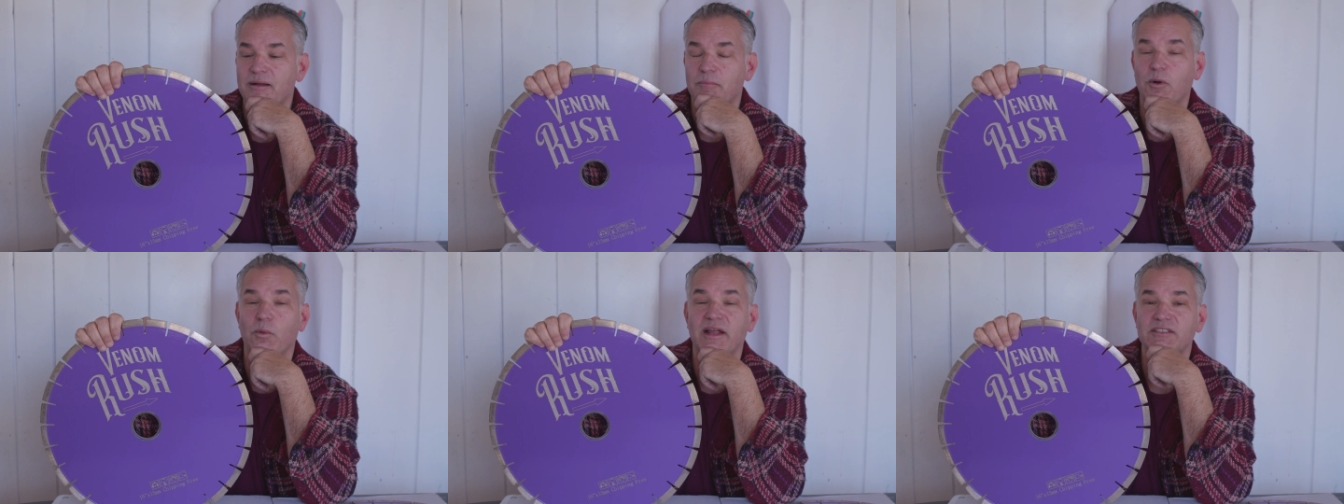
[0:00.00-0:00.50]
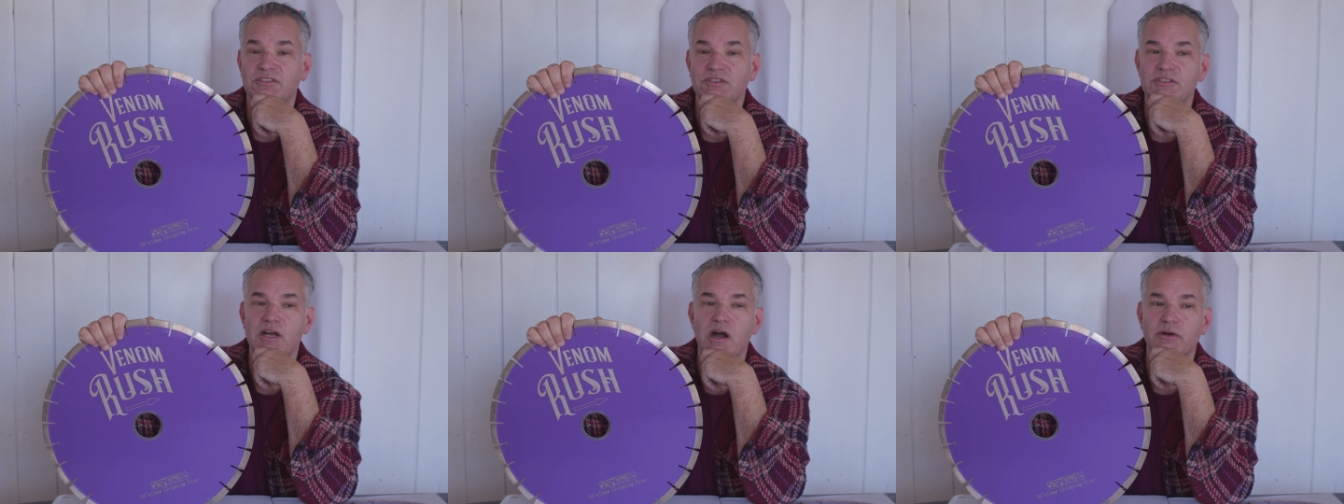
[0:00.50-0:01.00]
But what I
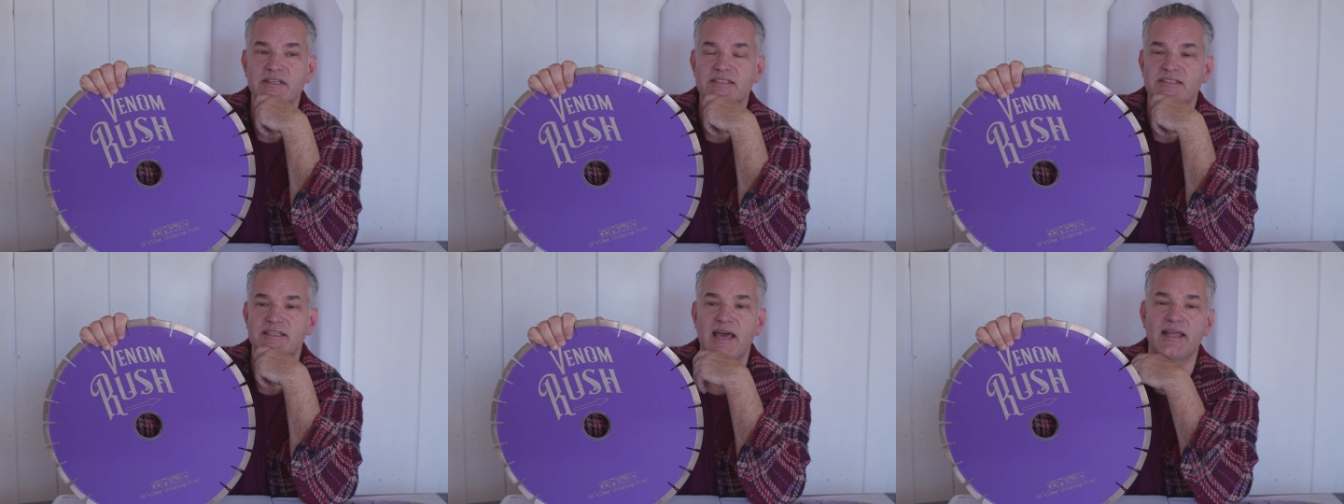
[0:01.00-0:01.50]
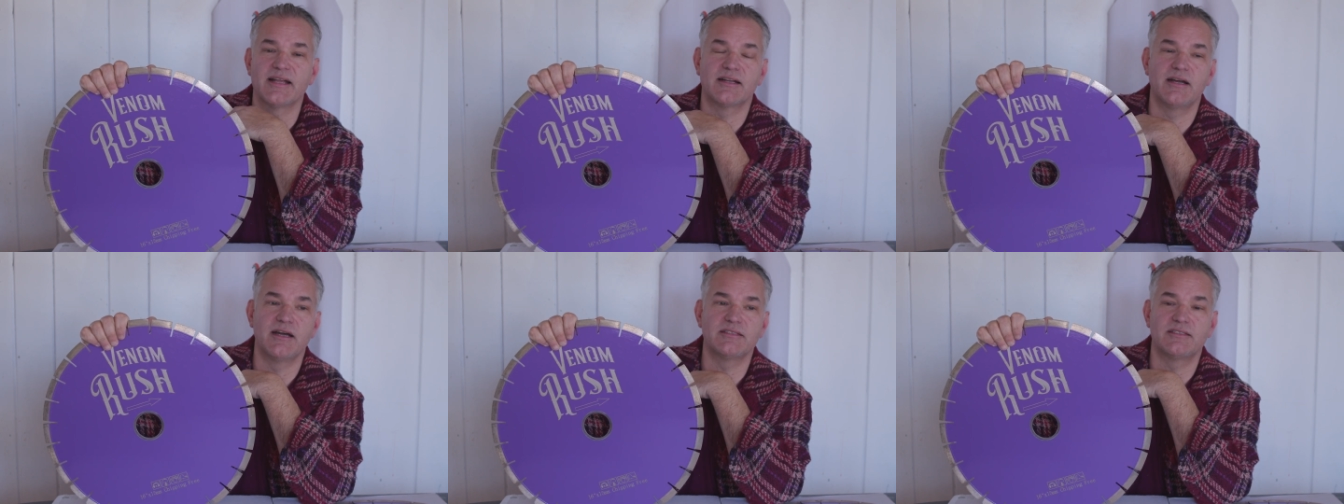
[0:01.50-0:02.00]
do know is that it
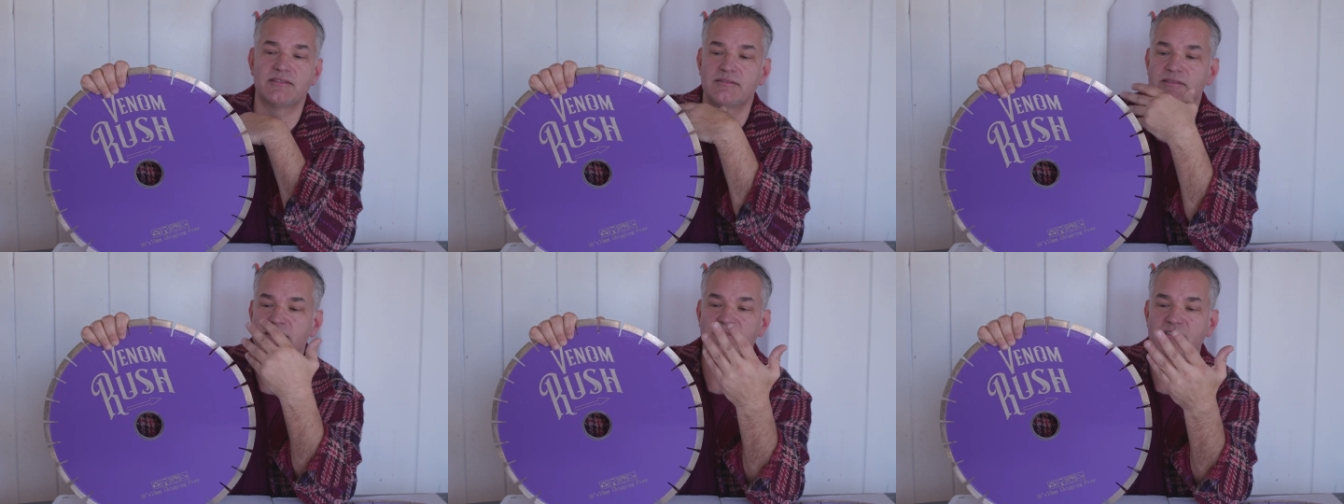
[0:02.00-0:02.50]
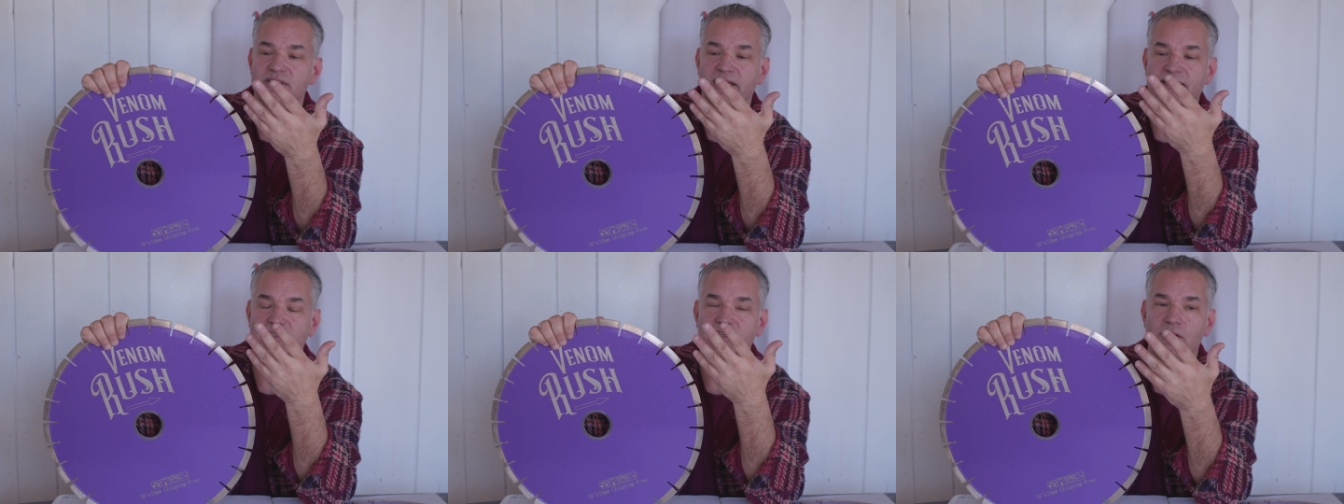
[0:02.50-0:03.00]
cuts, this is
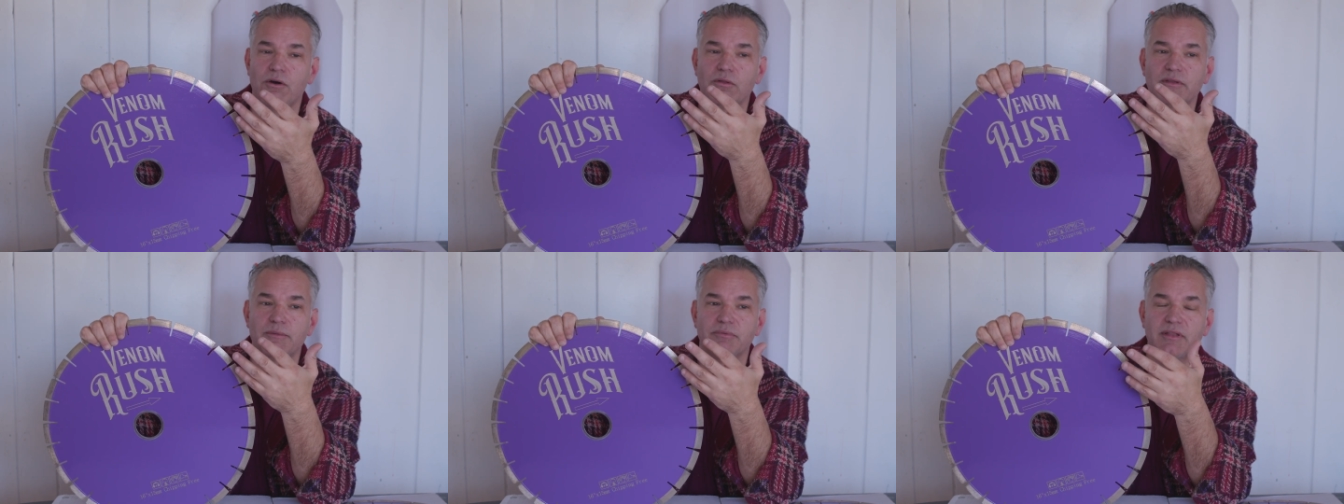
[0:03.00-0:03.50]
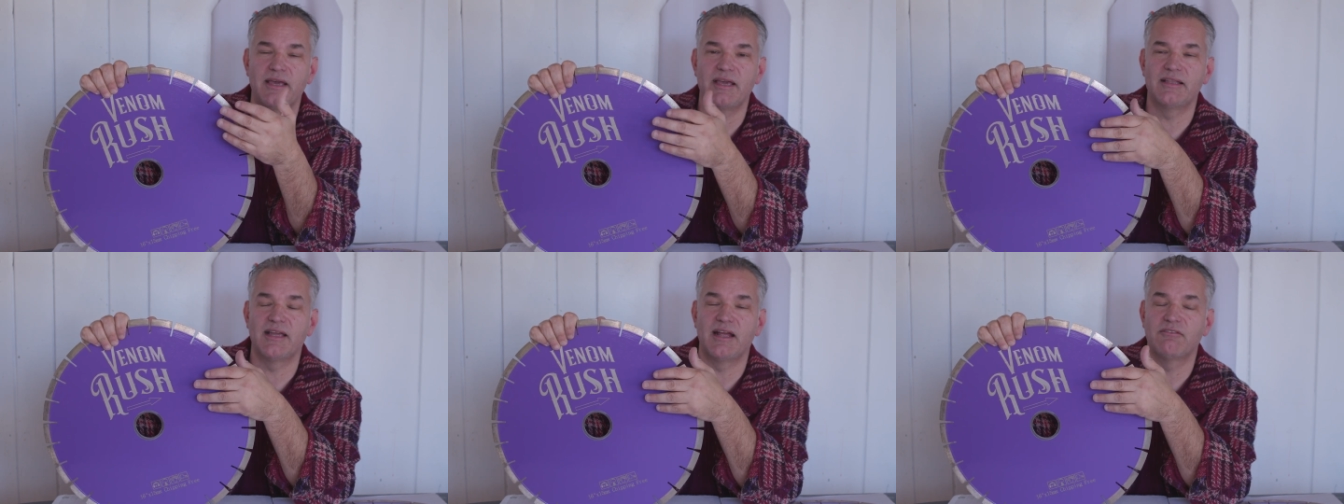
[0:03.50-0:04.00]
like the only
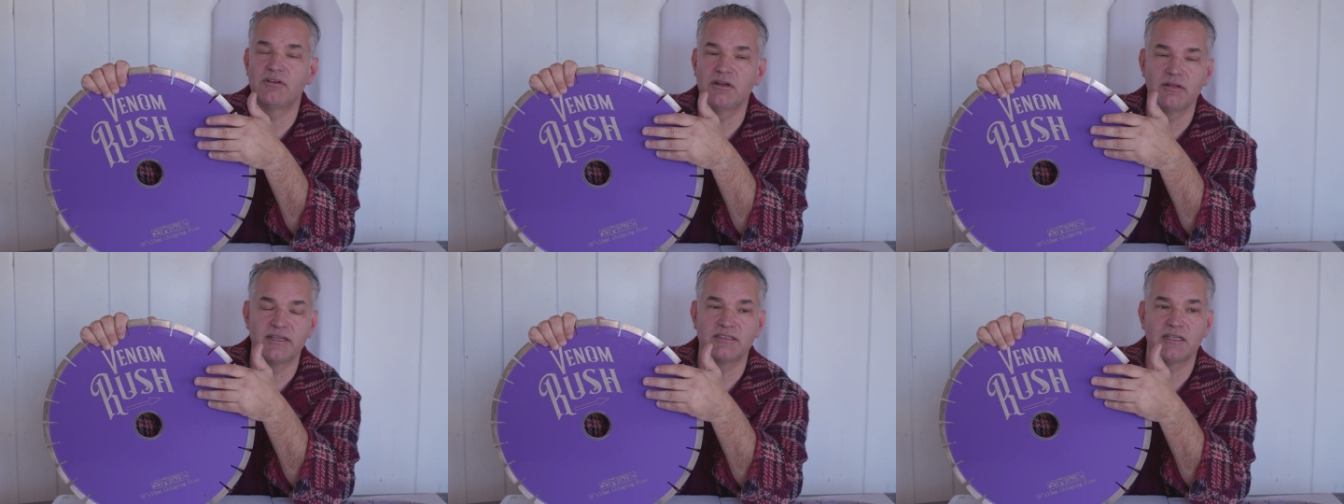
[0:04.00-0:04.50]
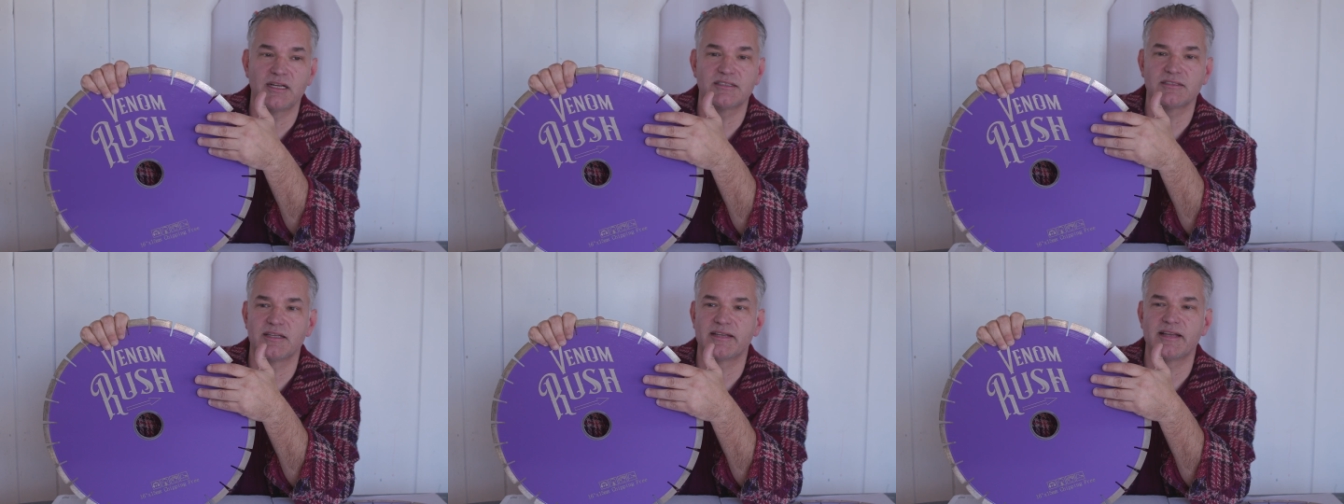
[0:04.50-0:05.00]
blade that really
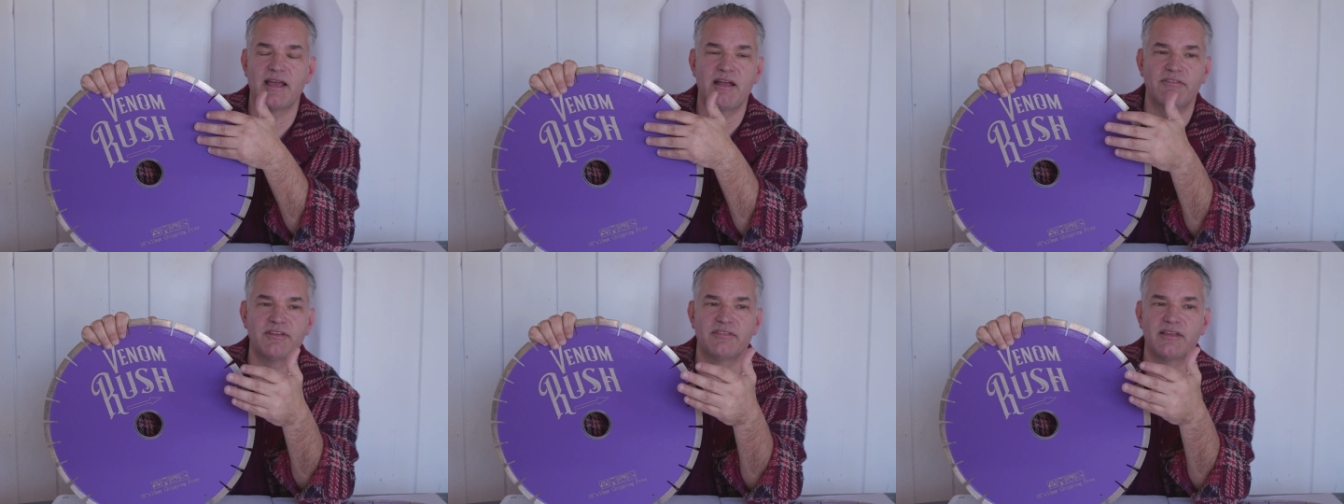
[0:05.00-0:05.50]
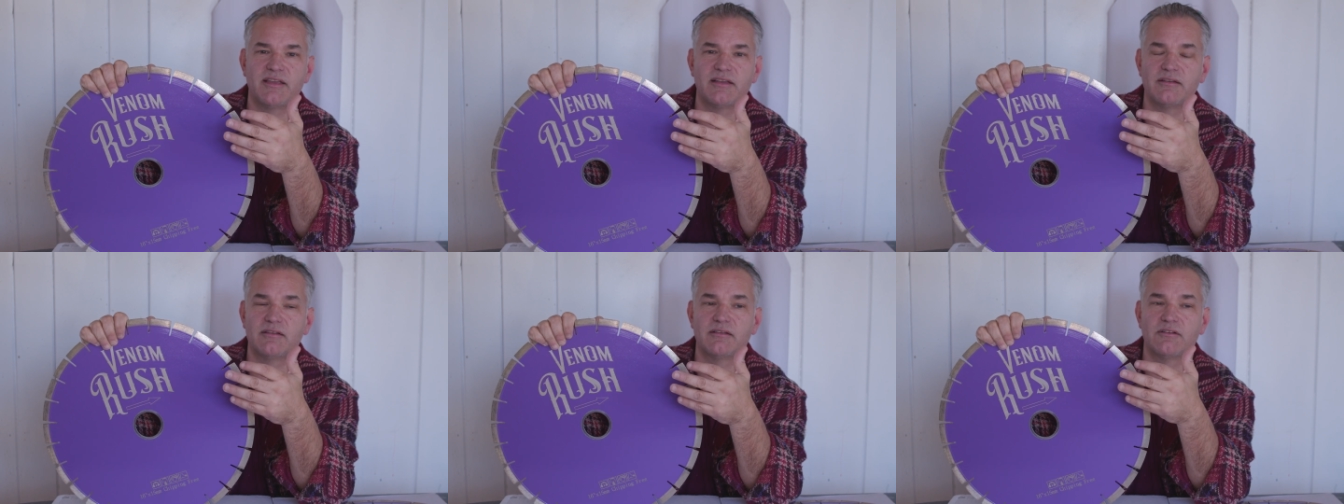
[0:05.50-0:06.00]
cuts like
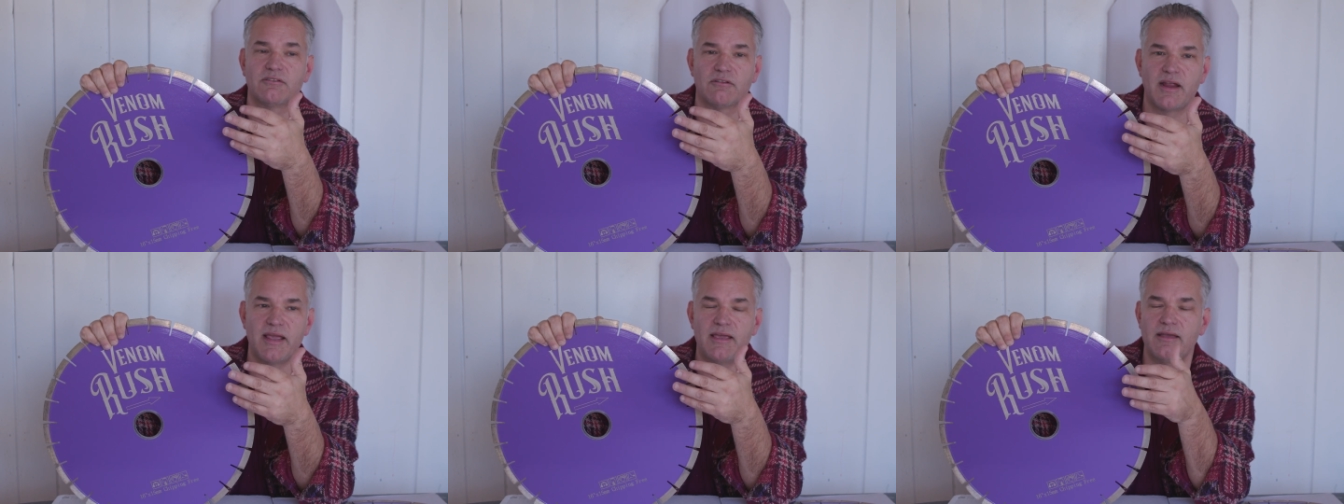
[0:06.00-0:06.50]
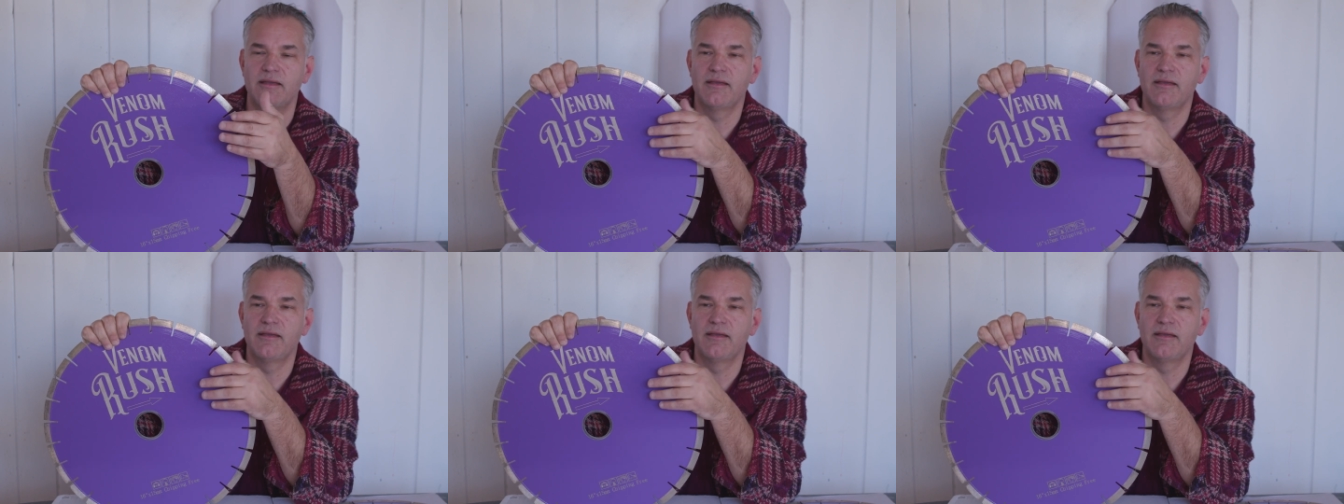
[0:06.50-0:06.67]
everything great.